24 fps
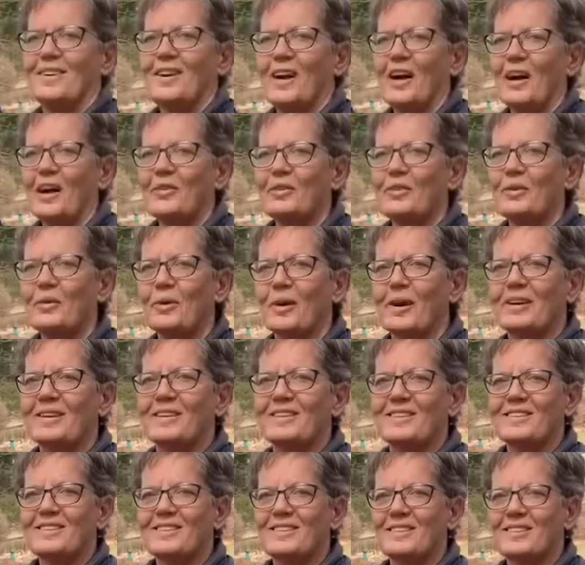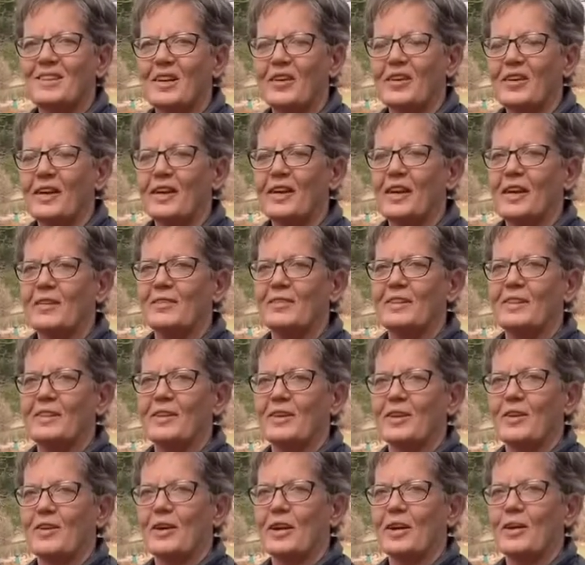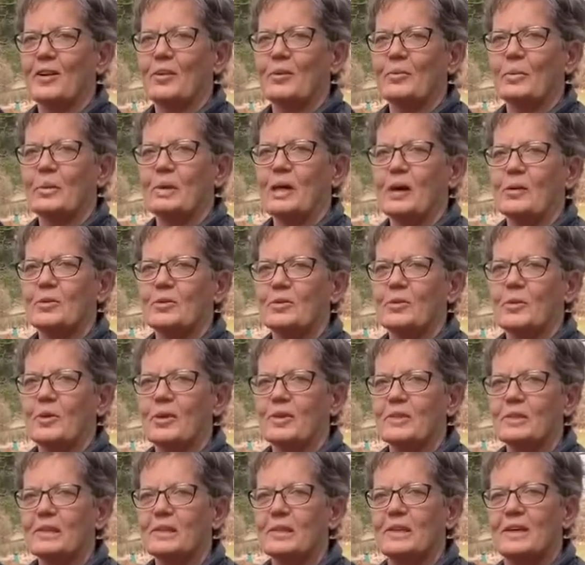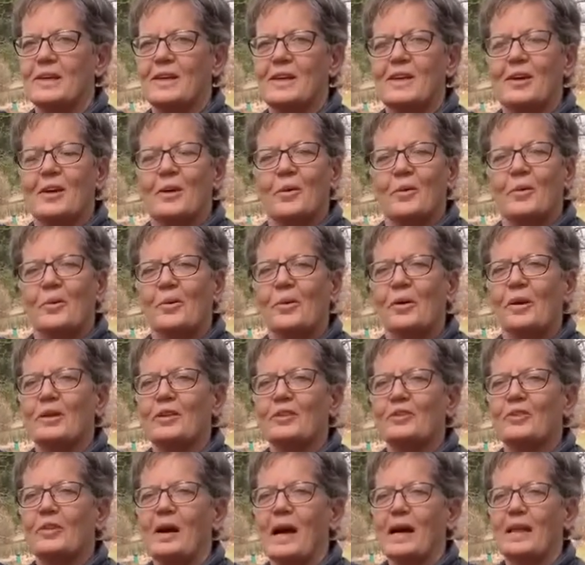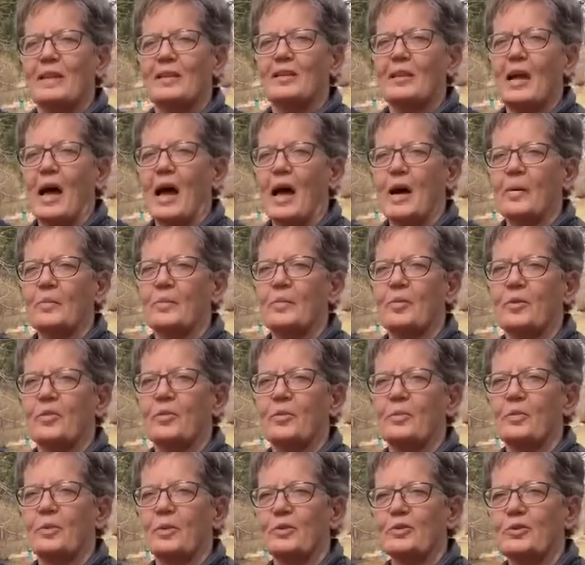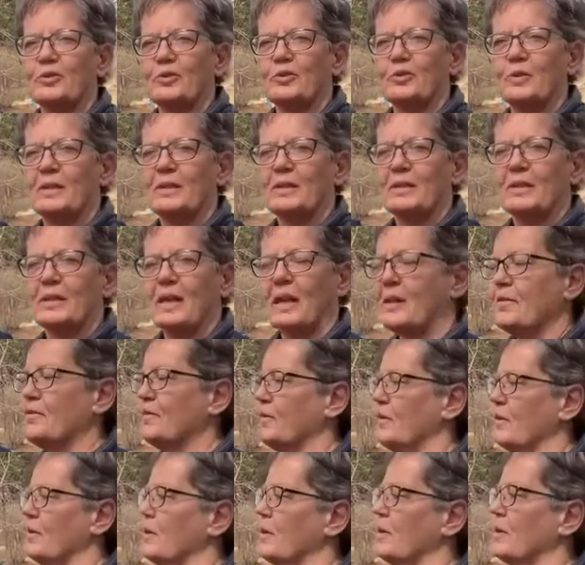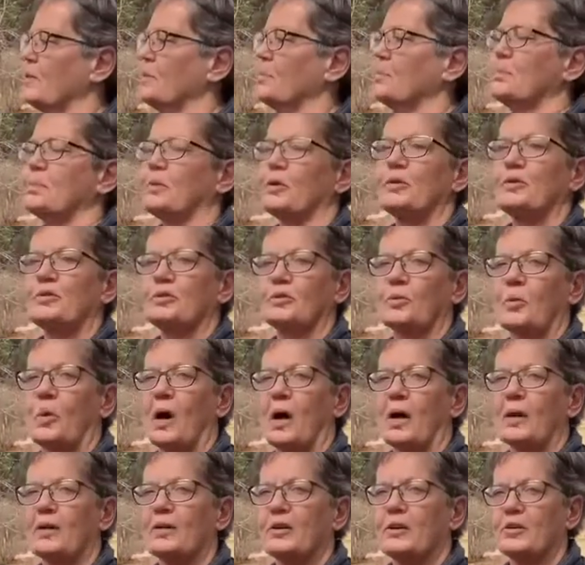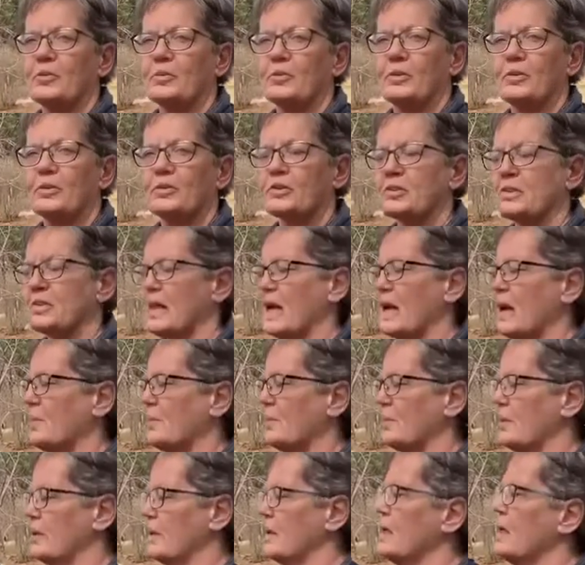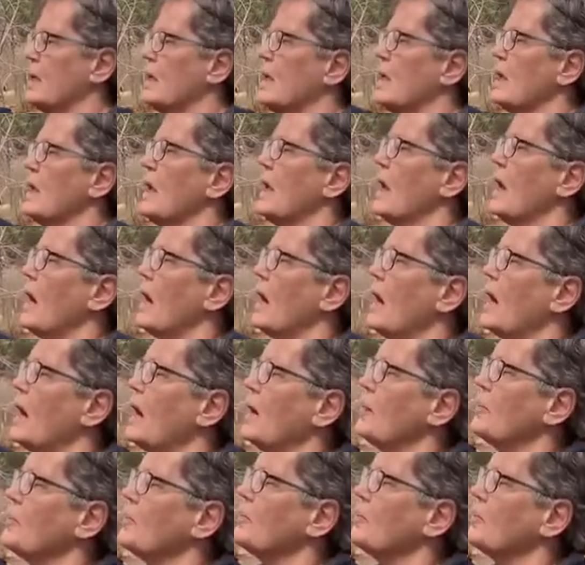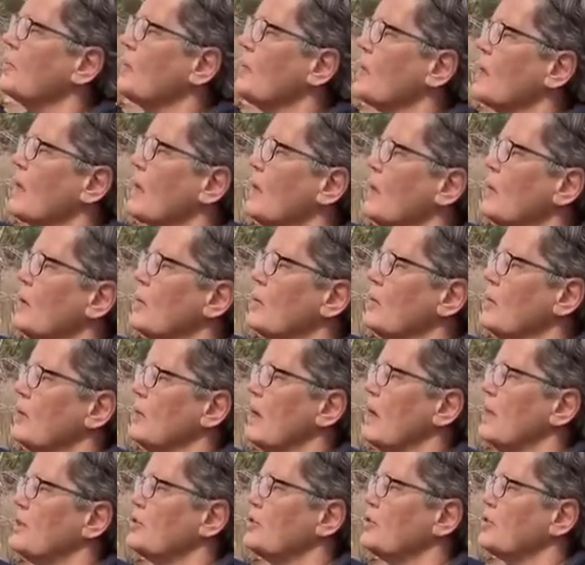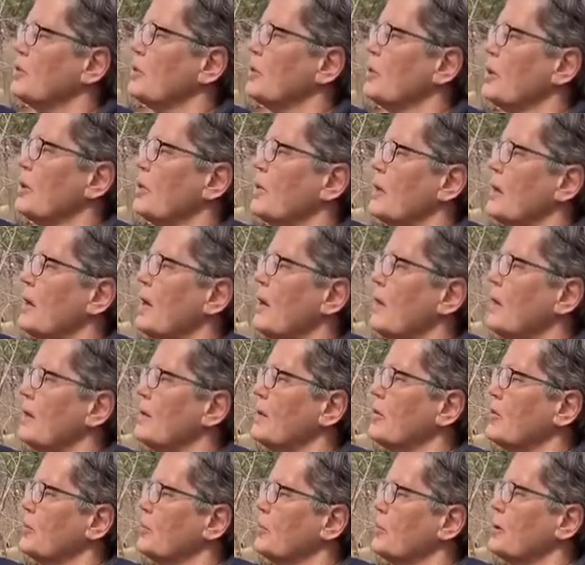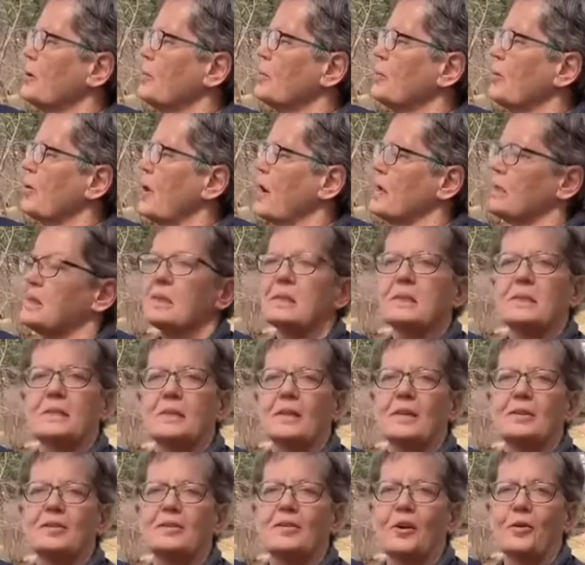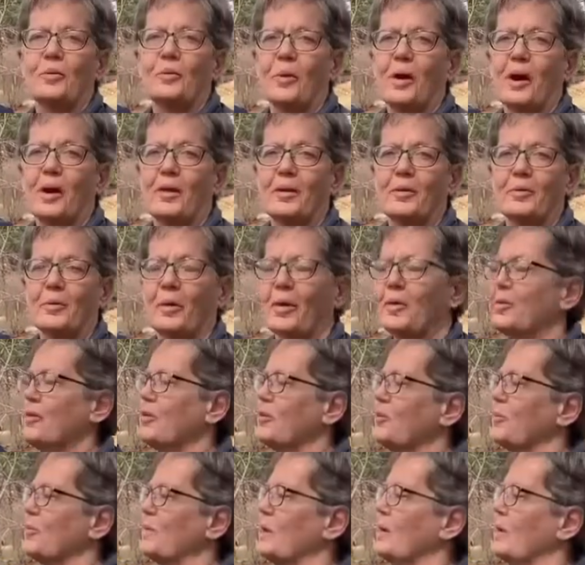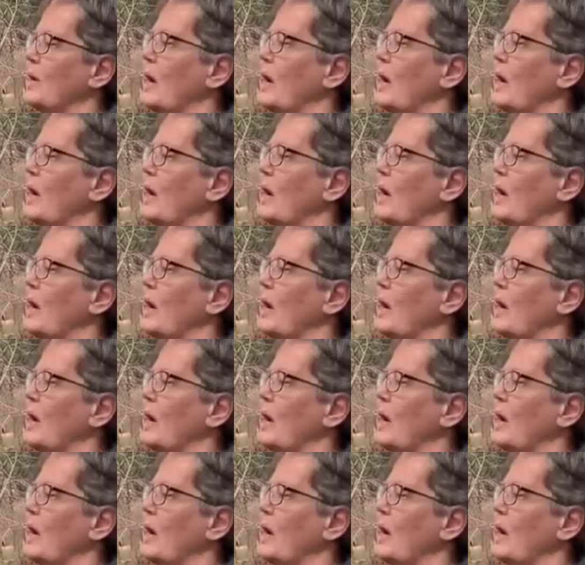everyone, it's Terry and Evan in the Great Herbal Outdoors. We're going to try and tap this birch tree today for a little birch water or birch sap. Um, we're not sure where we are in the spring process because our weather has been